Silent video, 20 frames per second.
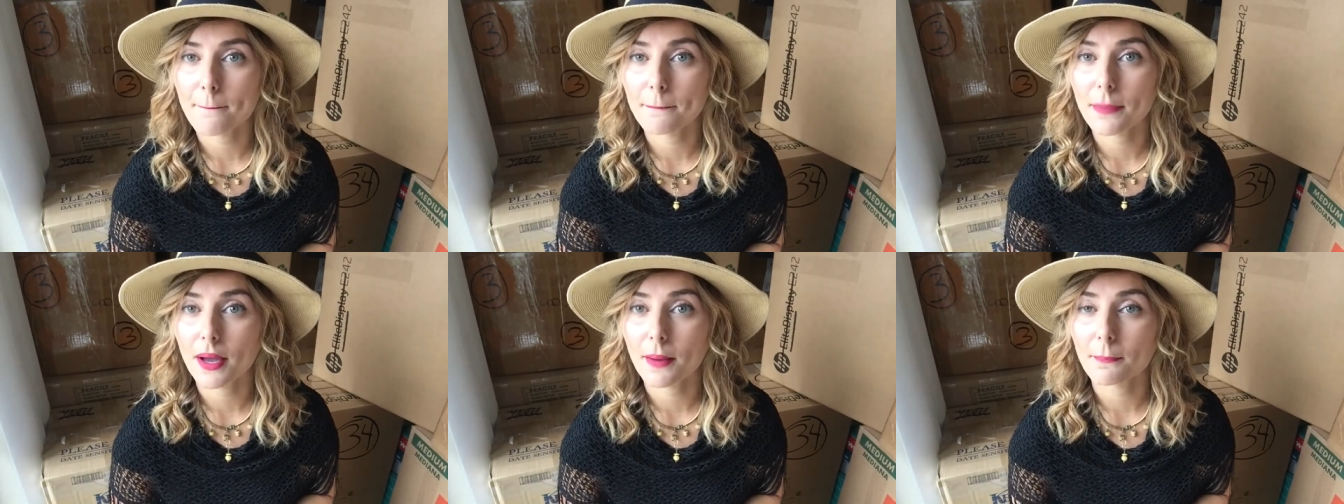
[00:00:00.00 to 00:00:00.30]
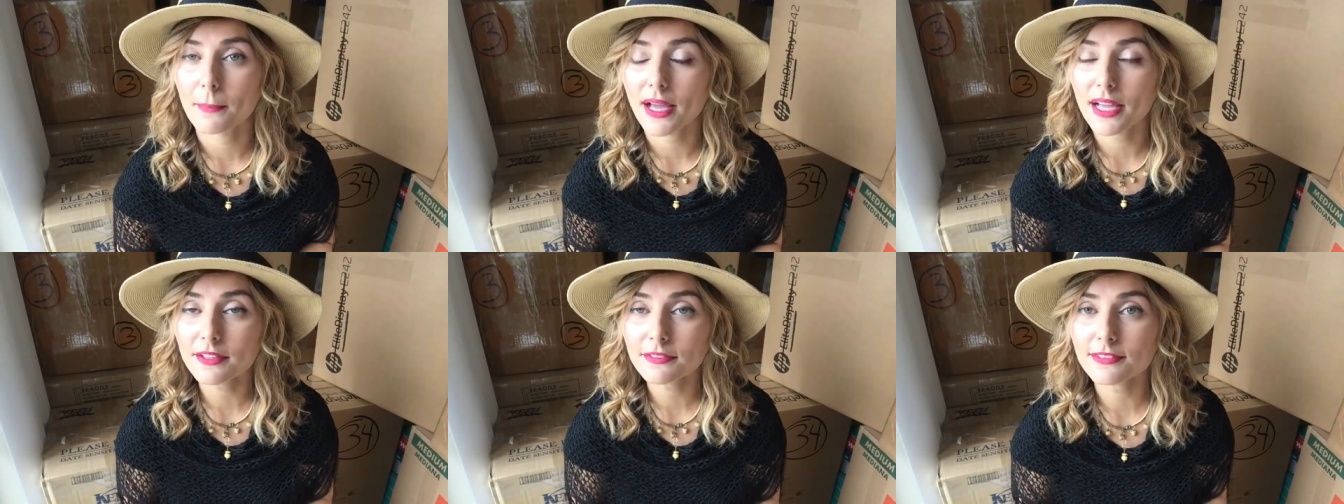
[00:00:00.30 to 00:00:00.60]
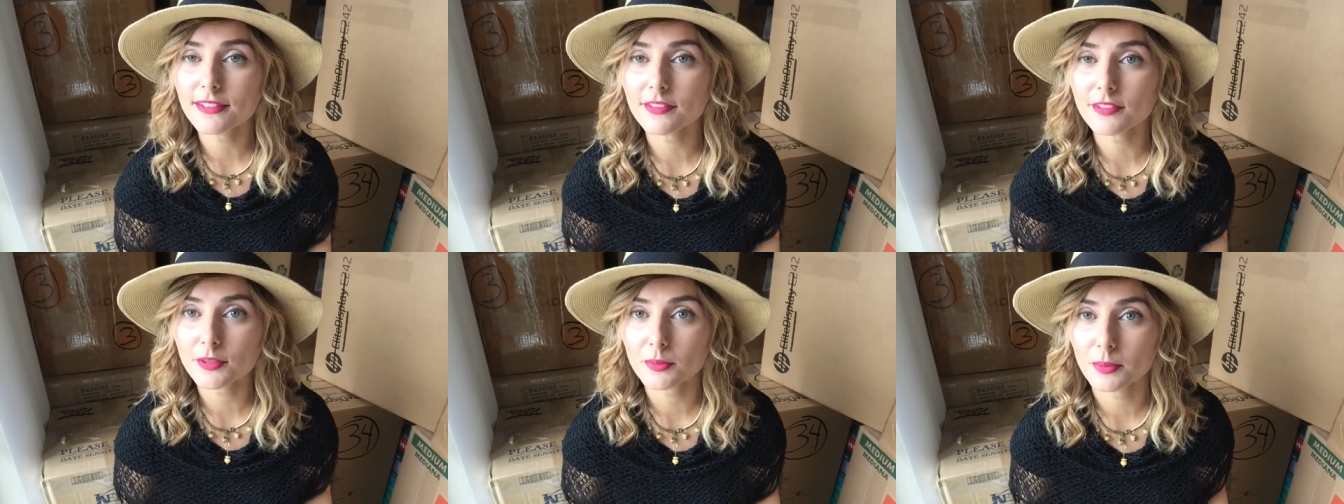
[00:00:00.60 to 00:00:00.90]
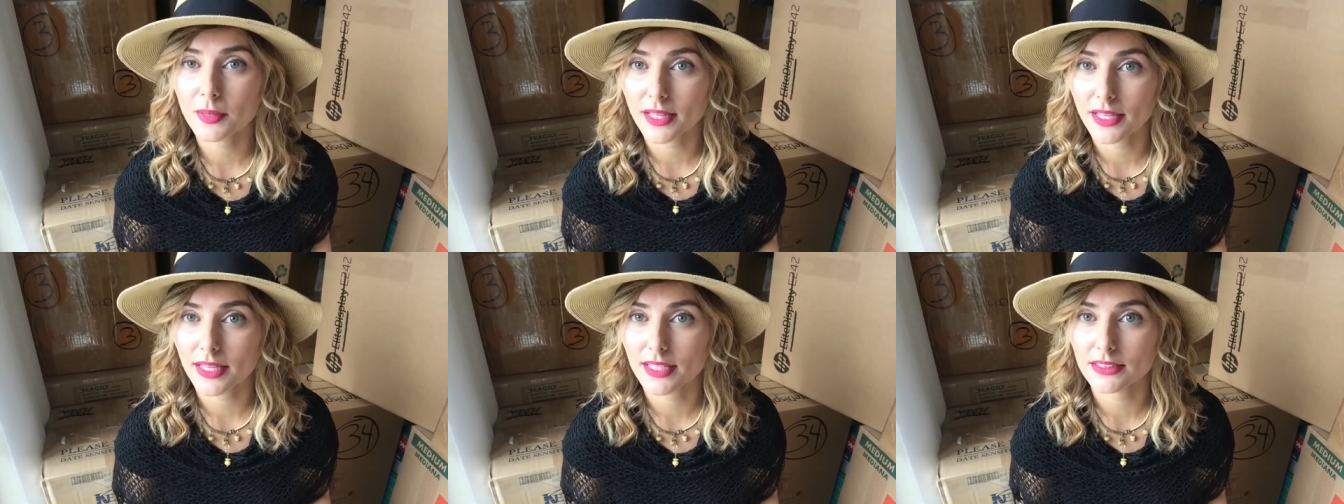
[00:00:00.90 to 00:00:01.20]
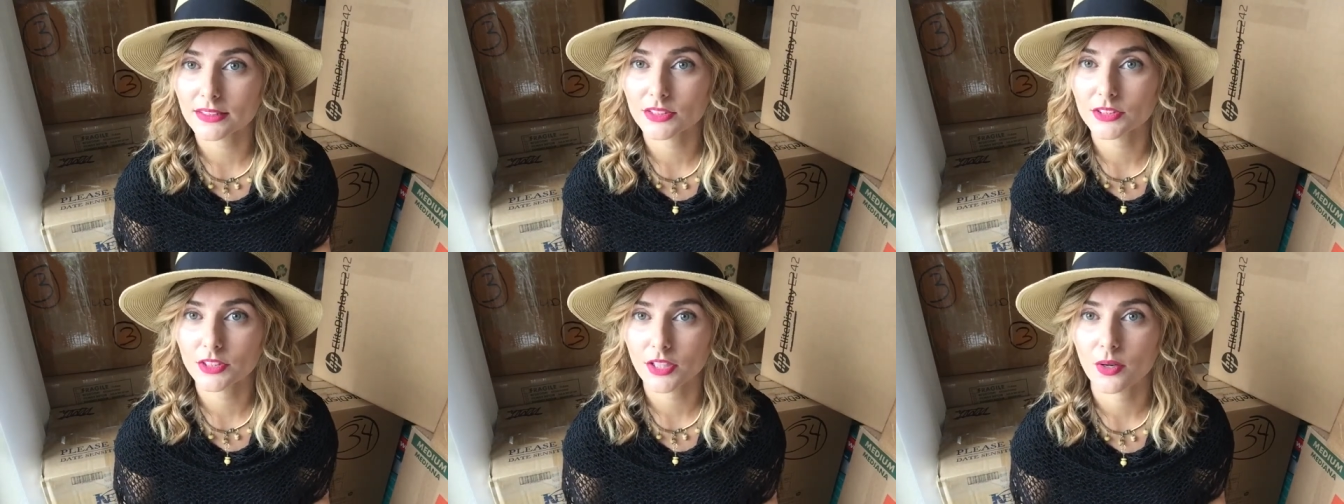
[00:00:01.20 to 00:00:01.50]
but my favorite
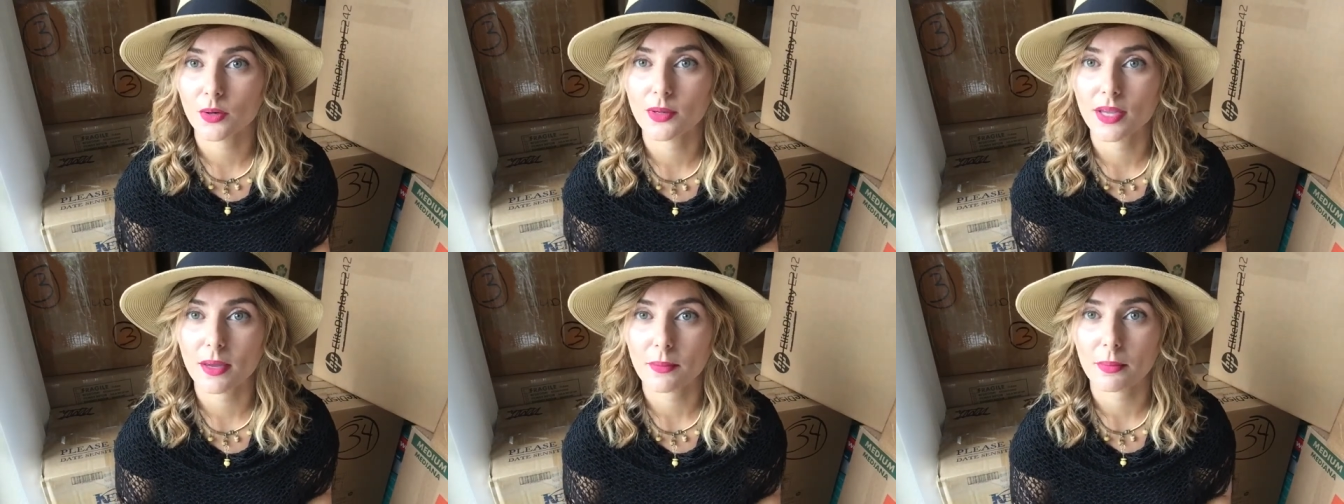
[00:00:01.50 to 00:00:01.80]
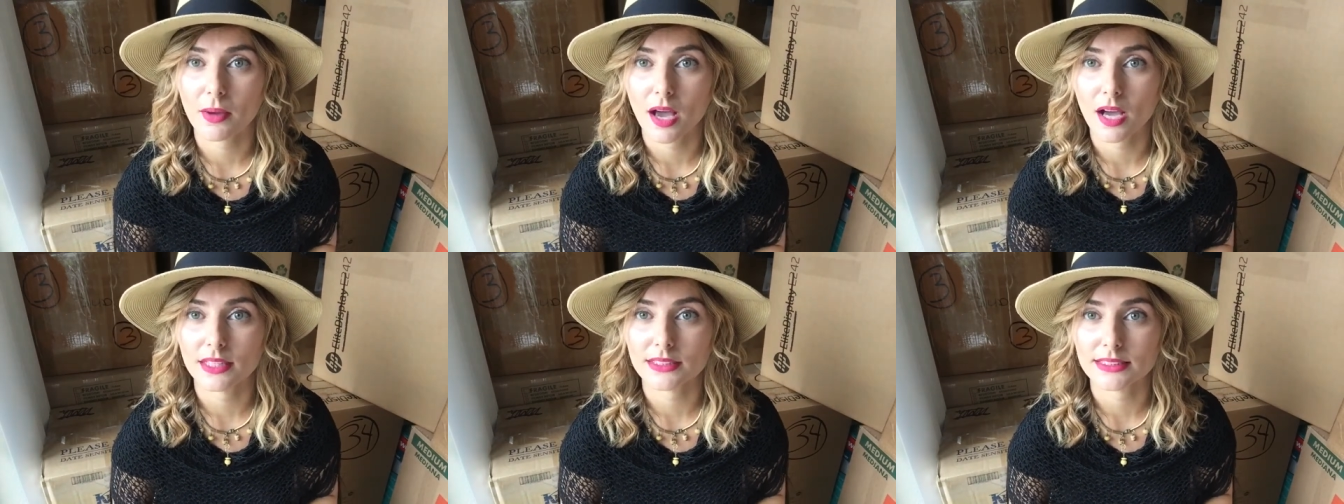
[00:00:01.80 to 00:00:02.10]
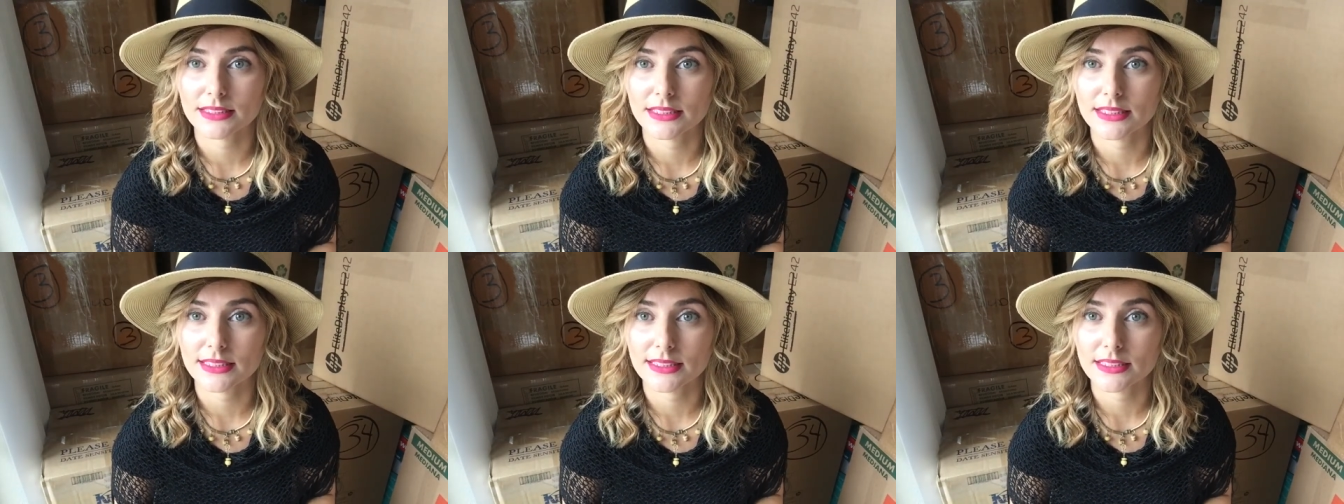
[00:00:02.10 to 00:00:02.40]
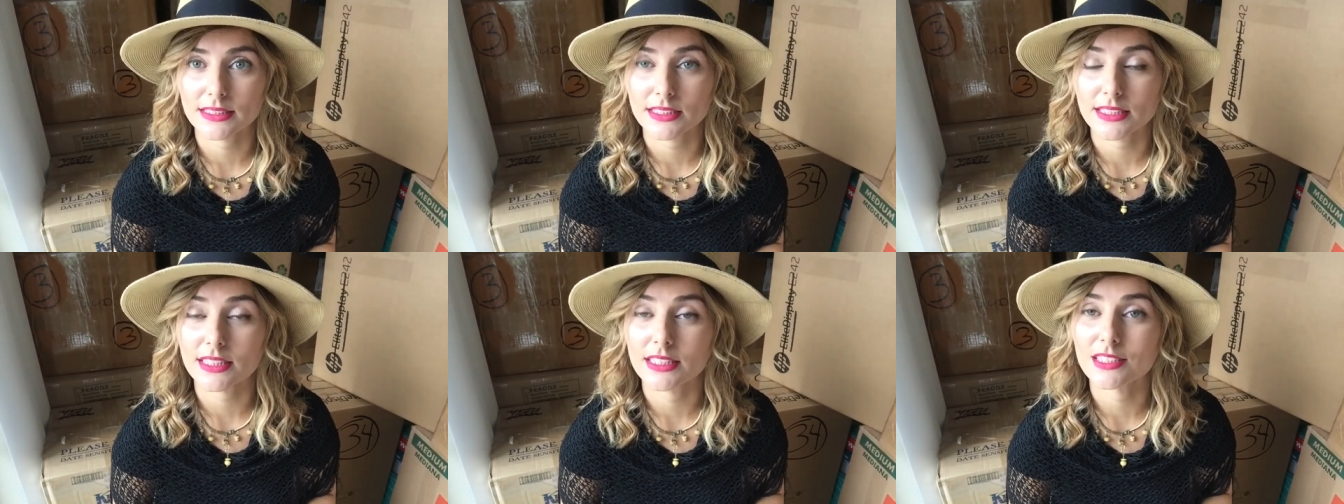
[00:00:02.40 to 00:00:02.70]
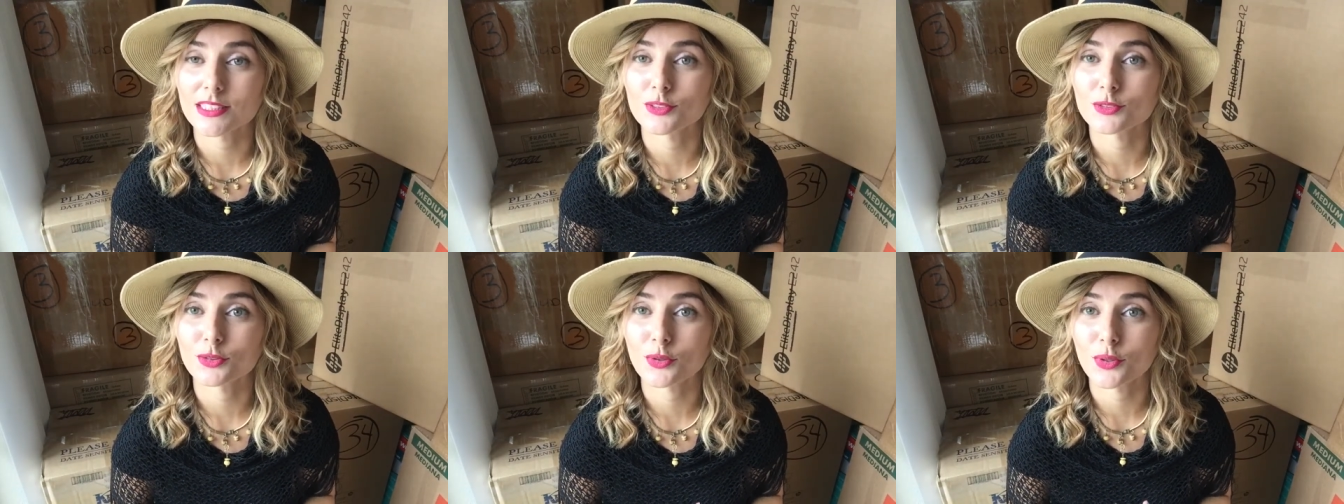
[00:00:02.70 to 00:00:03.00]
place to go get boxes
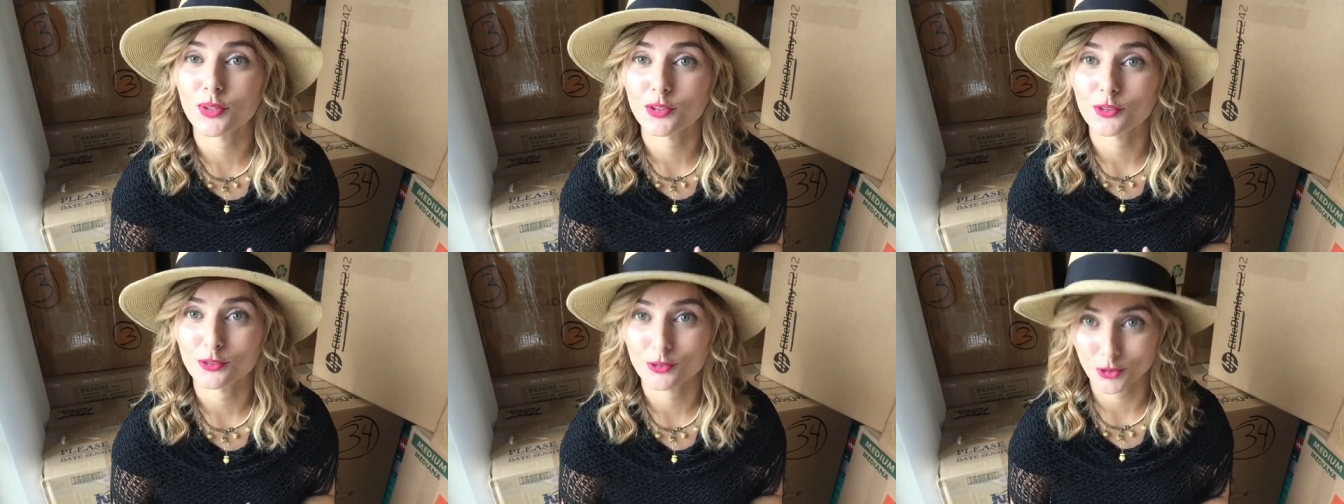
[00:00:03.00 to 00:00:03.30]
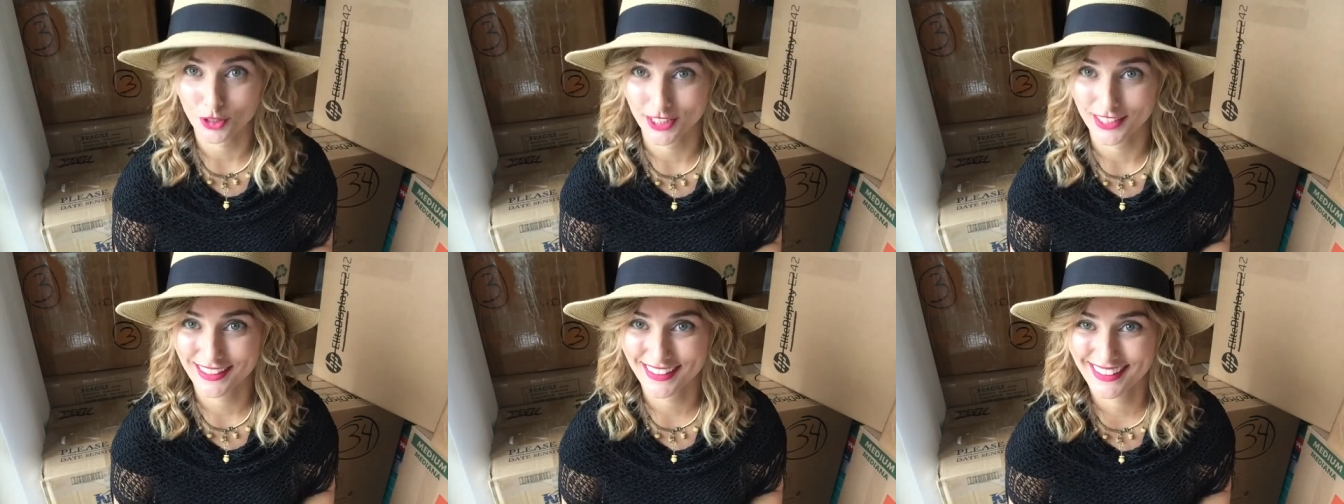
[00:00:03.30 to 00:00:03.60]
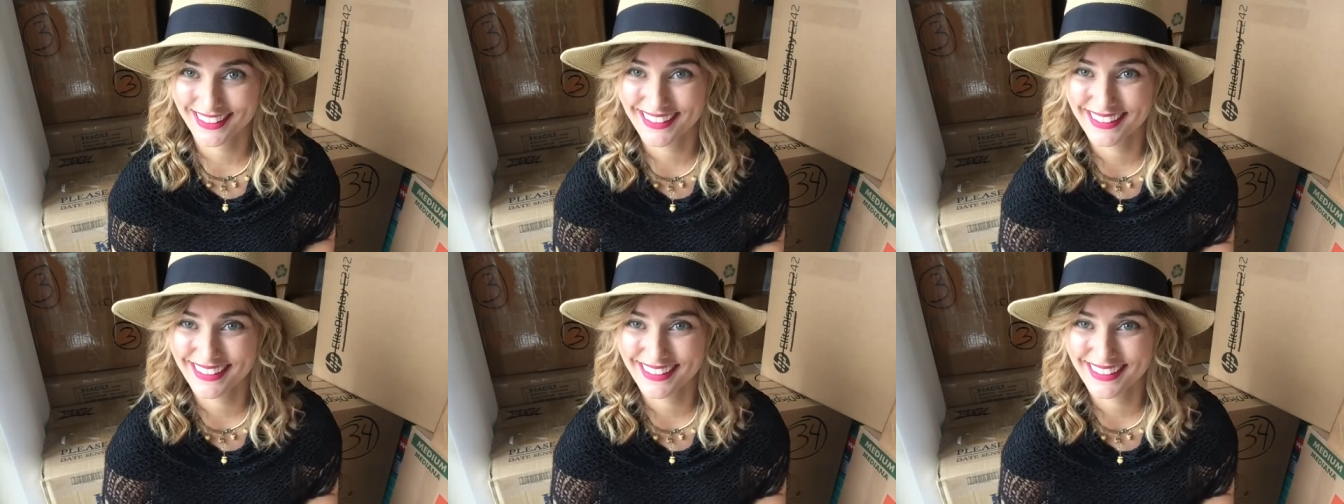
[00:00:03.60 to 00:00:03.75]
is for free